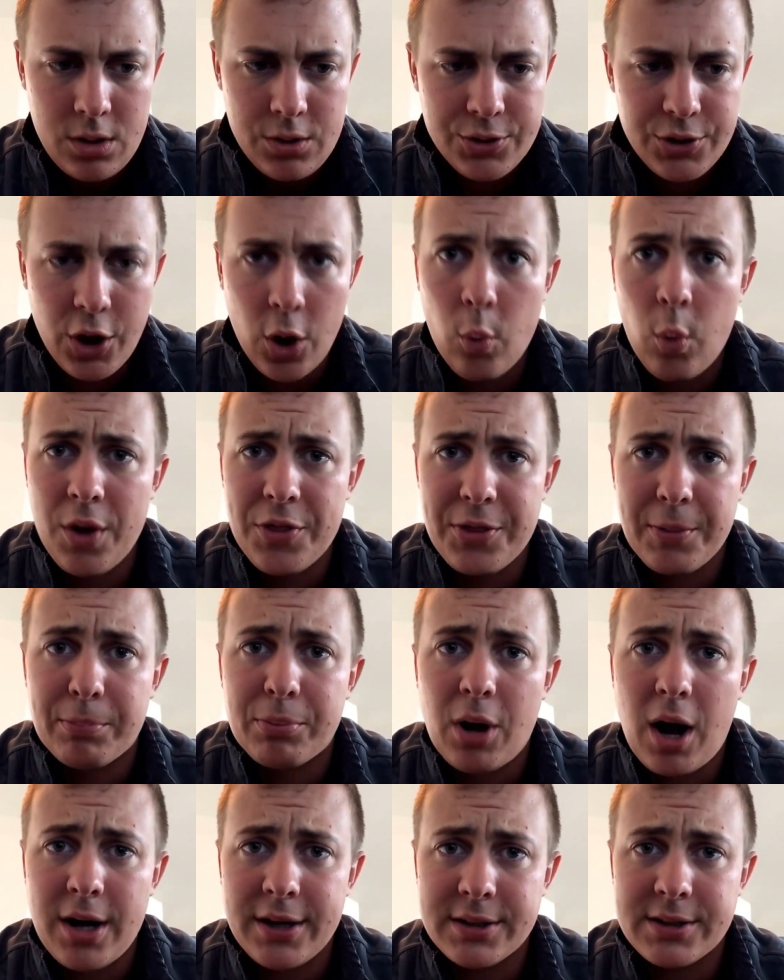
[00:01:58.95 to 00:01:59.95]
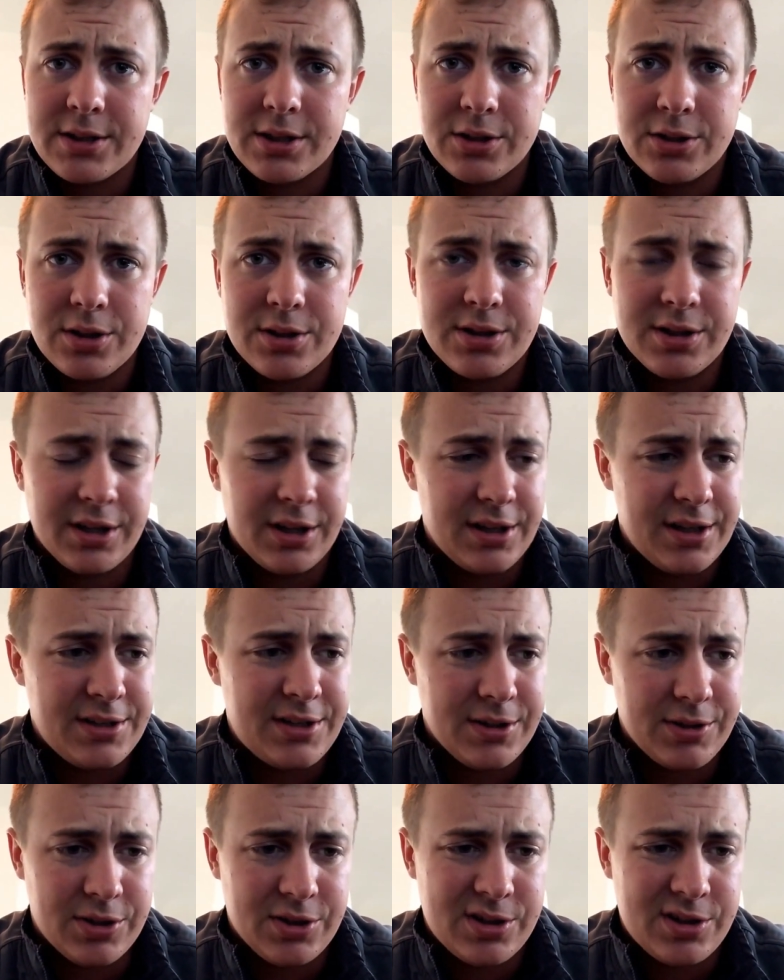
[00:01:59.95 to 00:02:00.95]
you know want the product to to
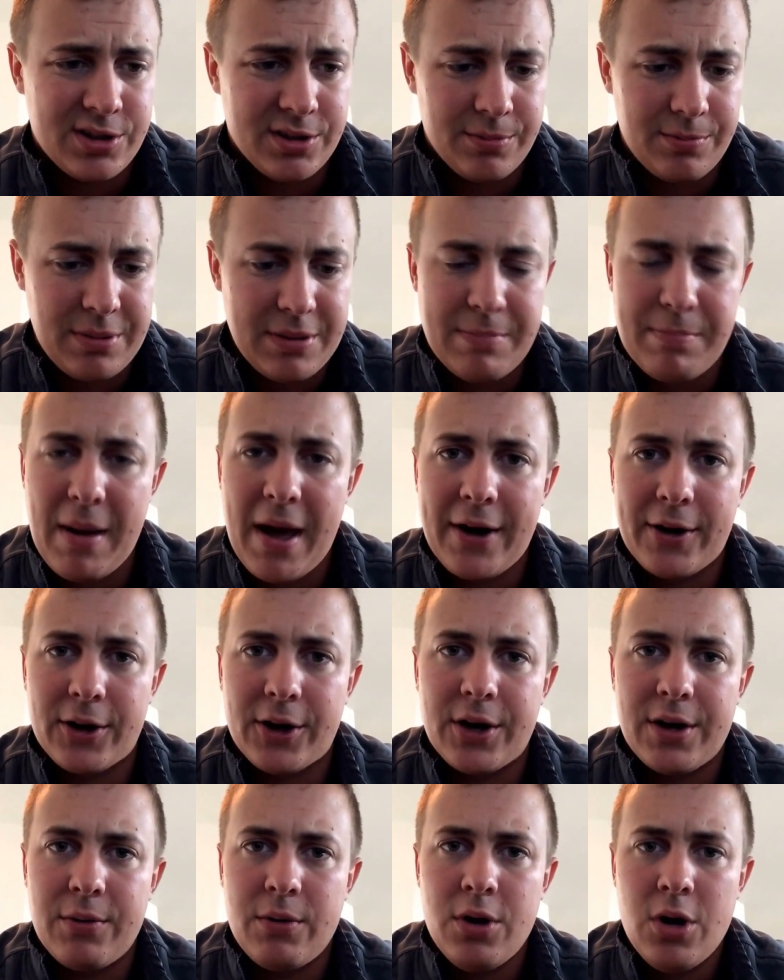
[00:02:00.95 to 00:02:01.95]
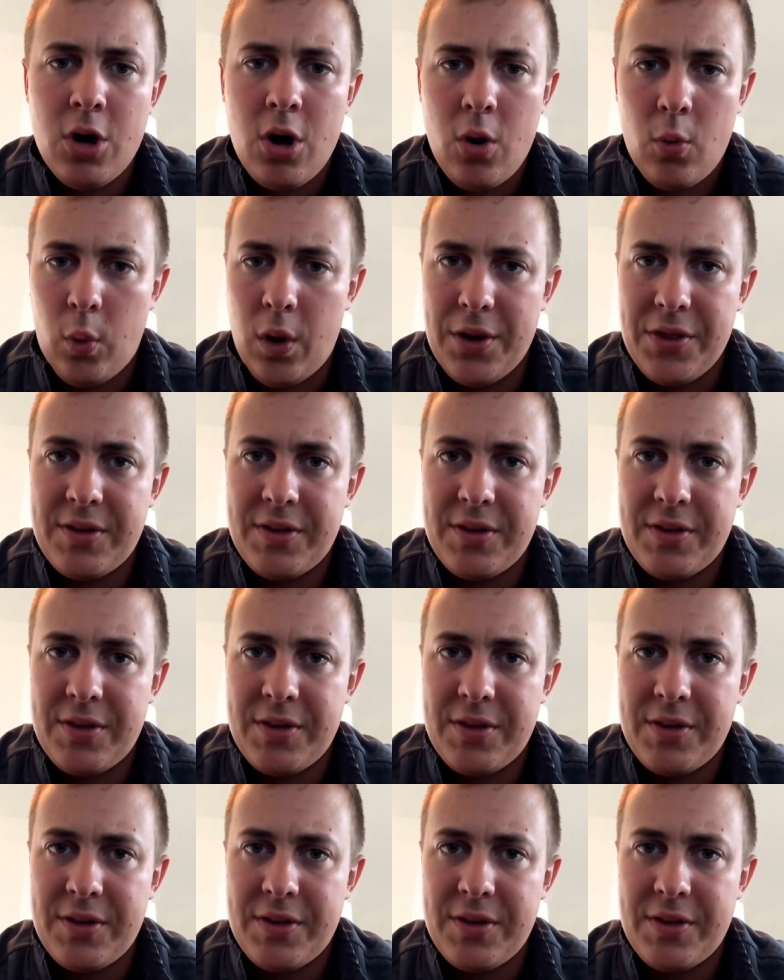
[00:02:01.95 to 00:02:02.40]
to to be better and want